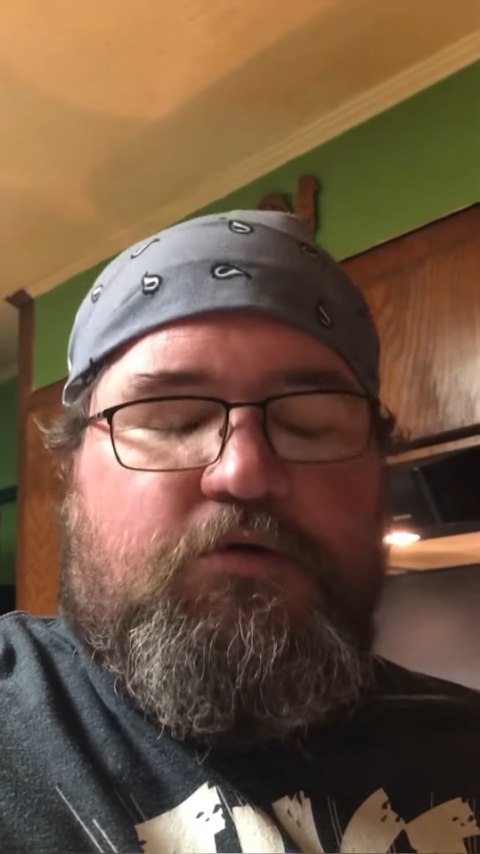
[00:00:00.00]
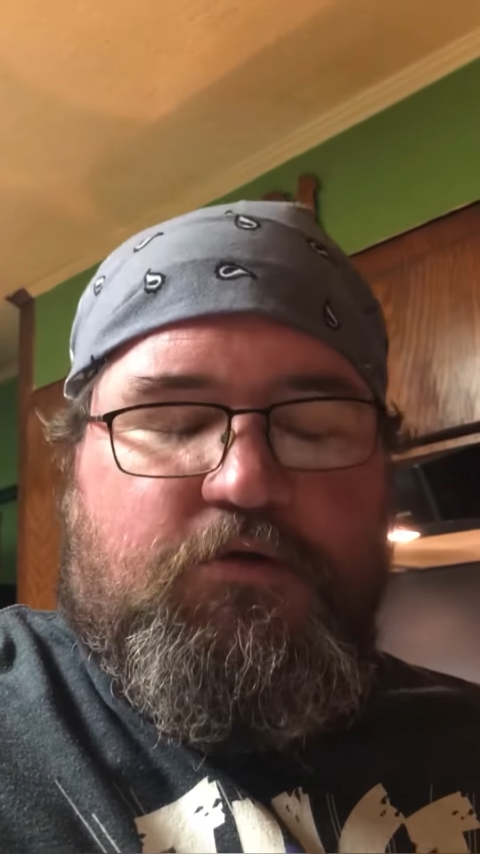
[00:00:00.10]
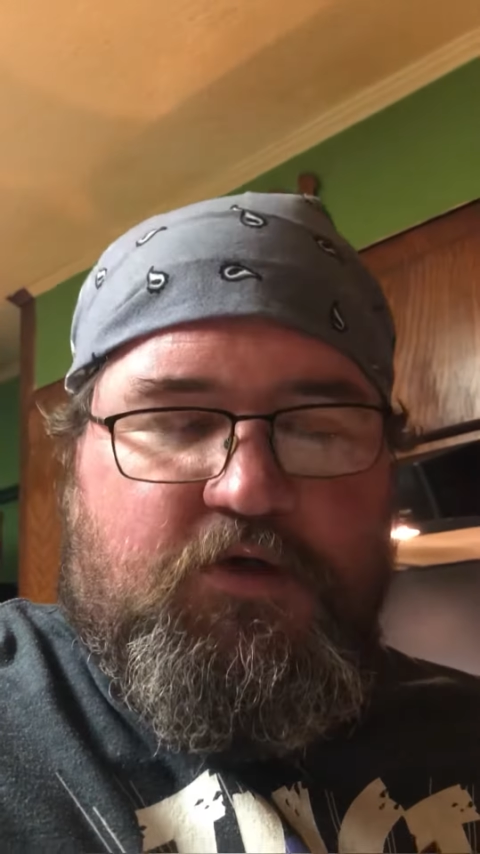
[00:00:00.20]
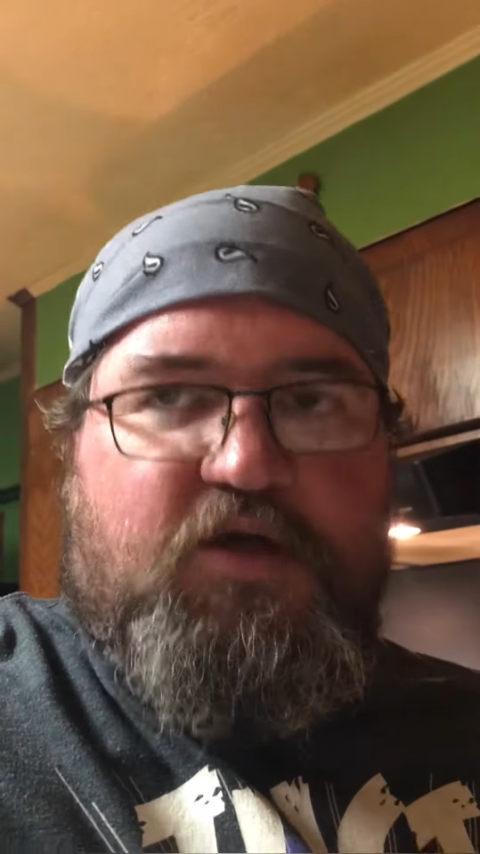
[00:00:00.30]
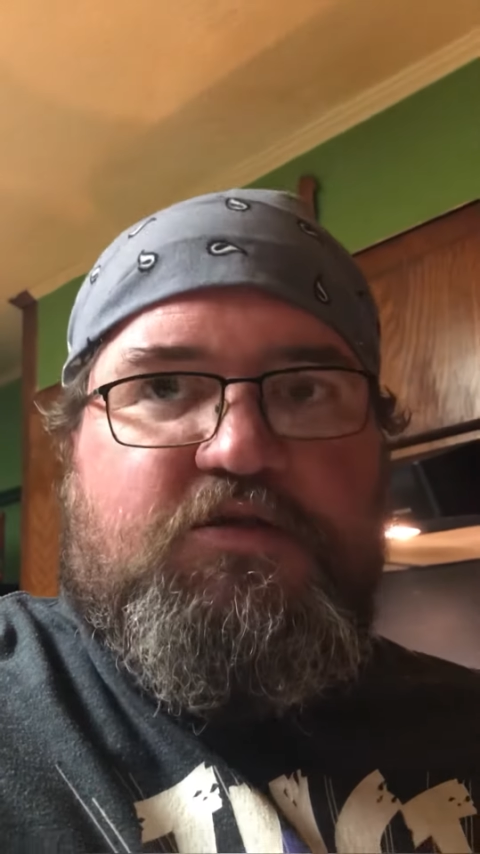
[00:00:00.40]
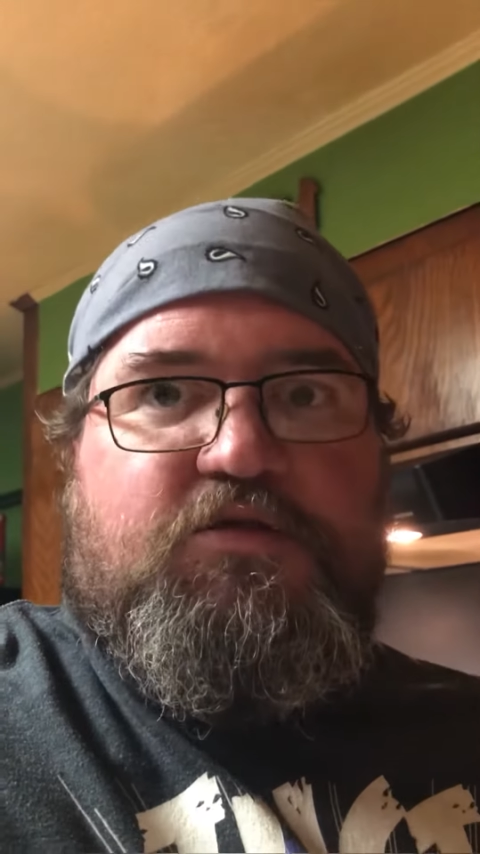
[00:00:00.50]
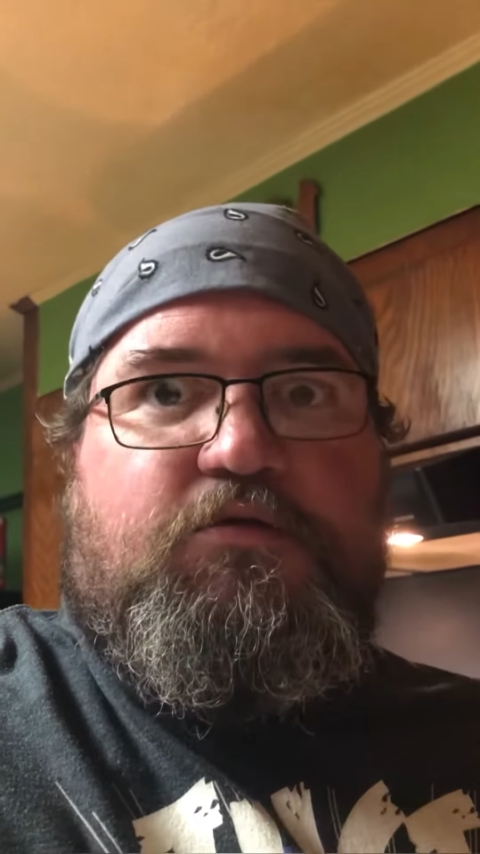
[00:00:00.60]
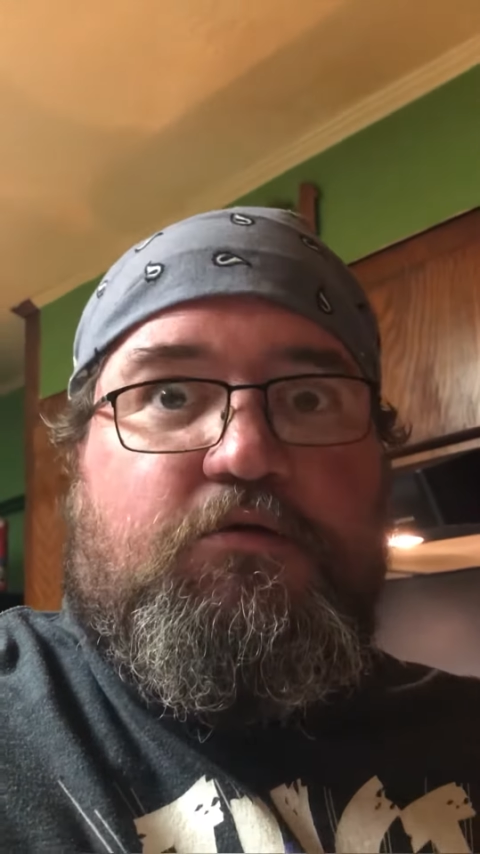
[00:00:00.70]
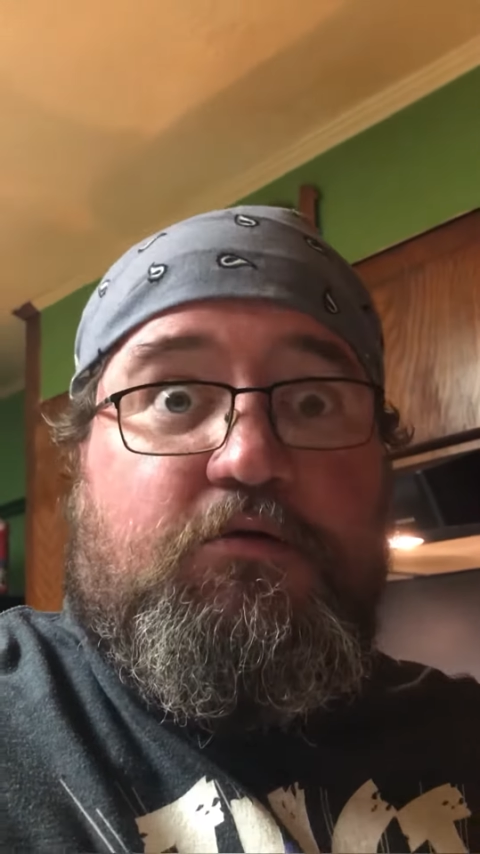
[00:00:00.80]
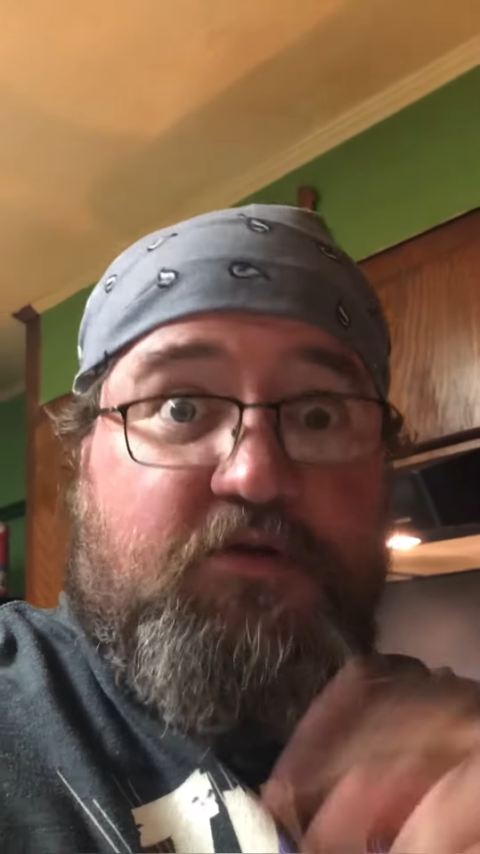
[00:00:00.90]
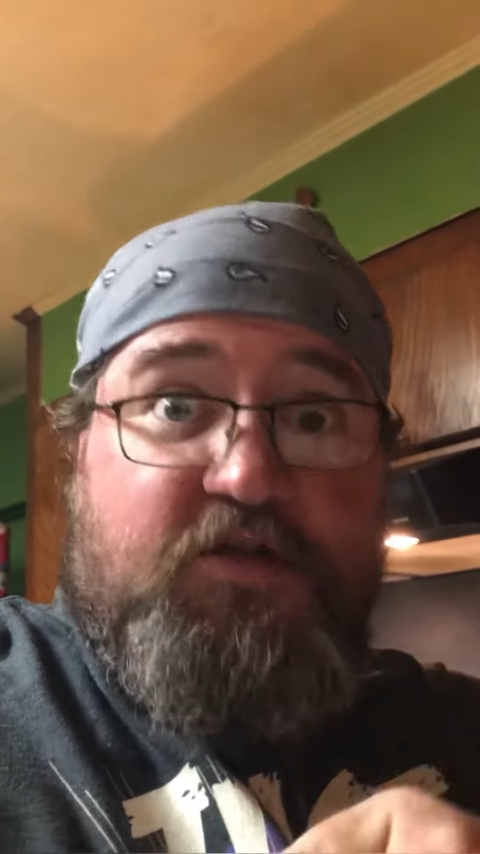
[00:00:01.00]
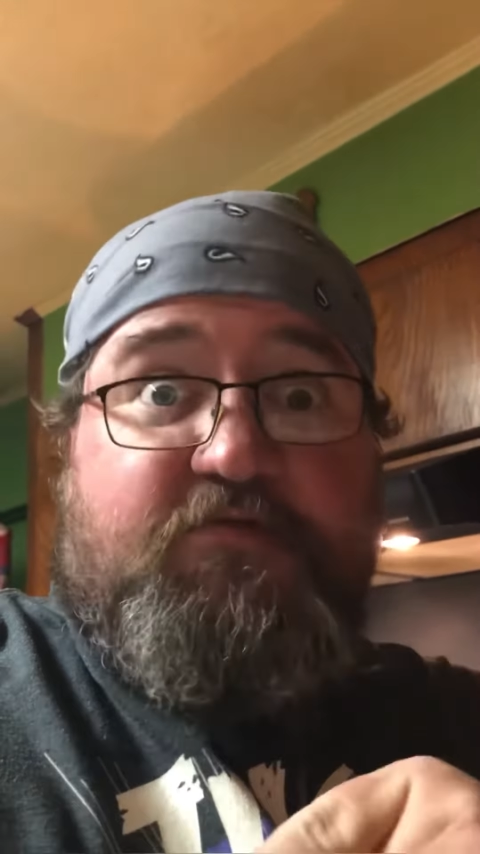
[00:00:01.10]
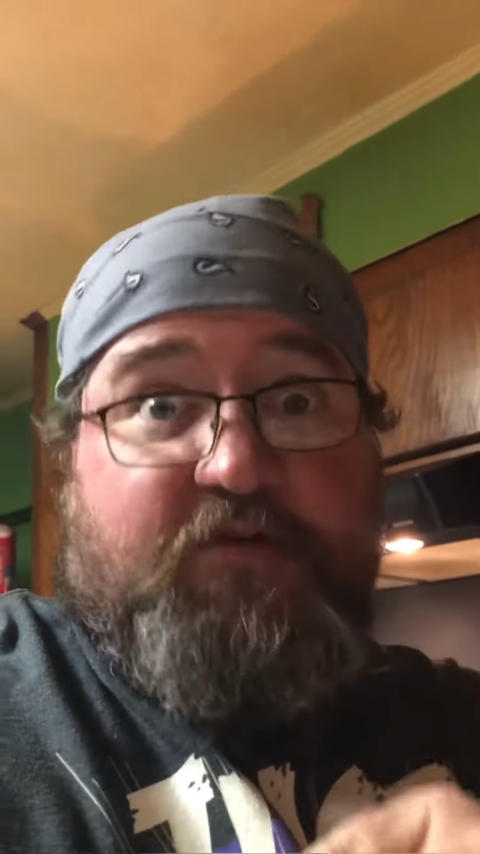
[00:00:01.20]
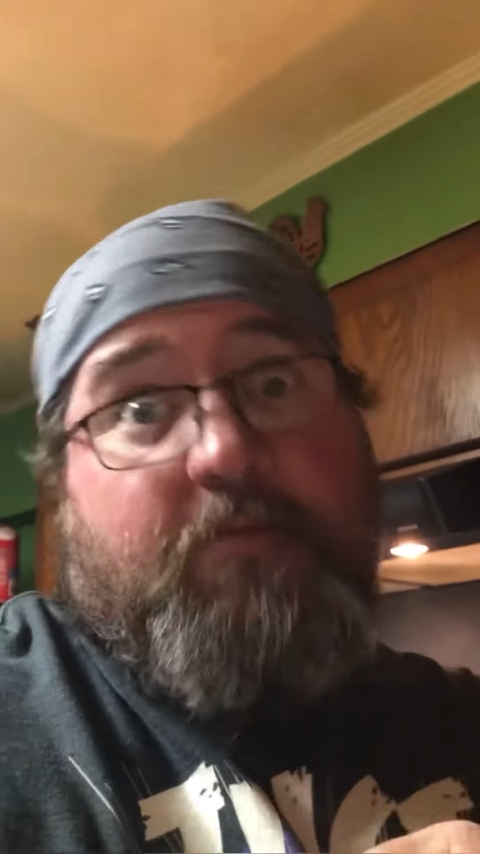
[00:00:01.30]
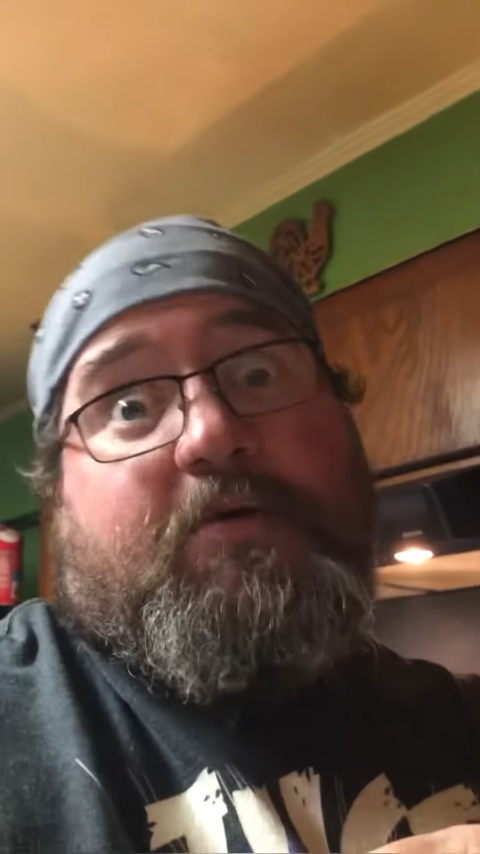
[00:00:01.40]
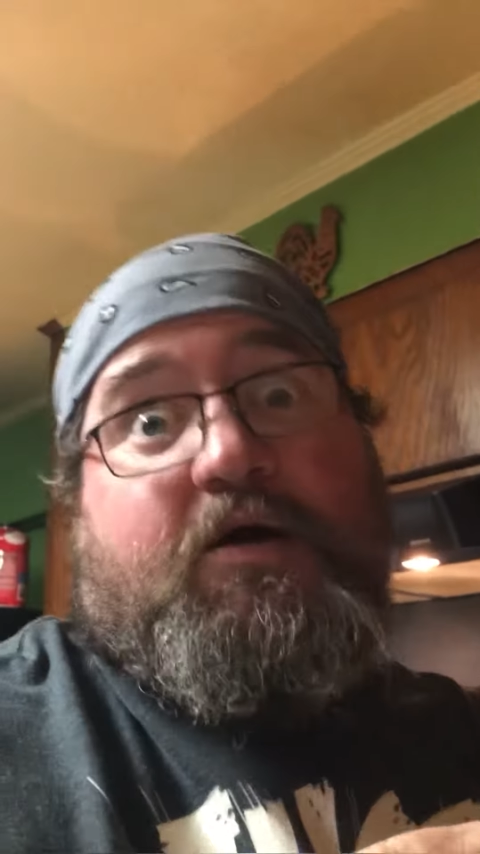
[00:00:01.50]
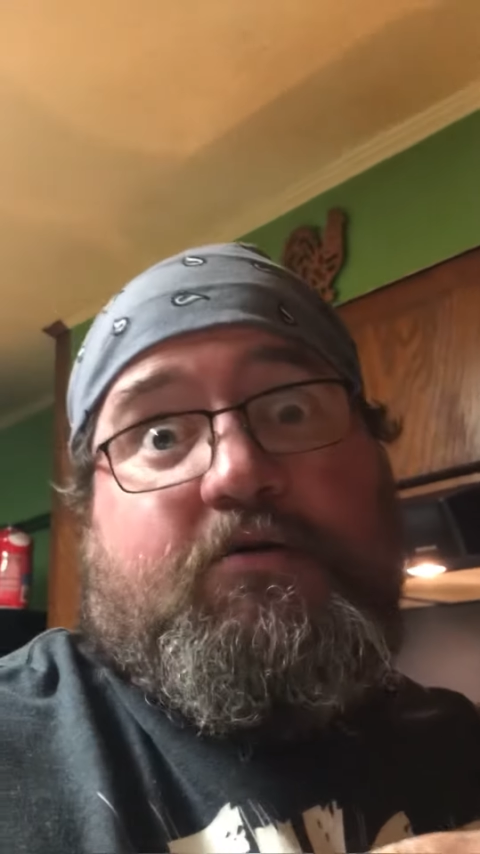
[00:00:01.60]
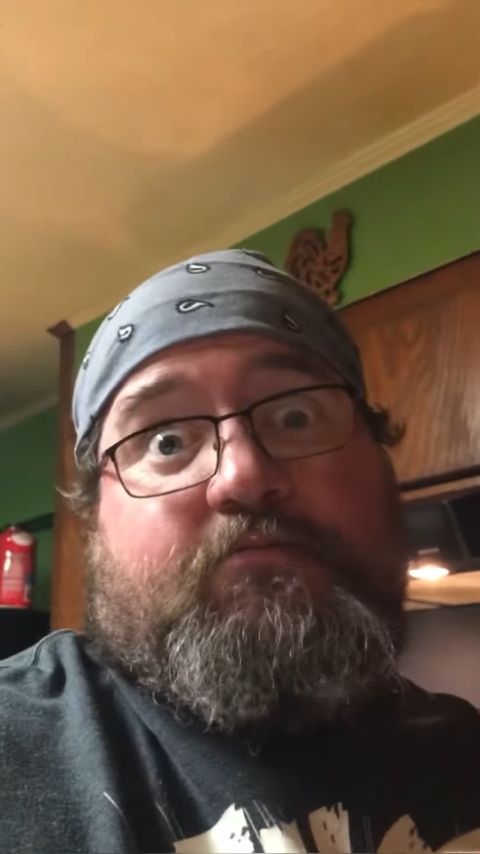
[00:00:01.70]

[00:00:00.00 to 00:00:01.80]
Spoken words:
Yes, this vampire.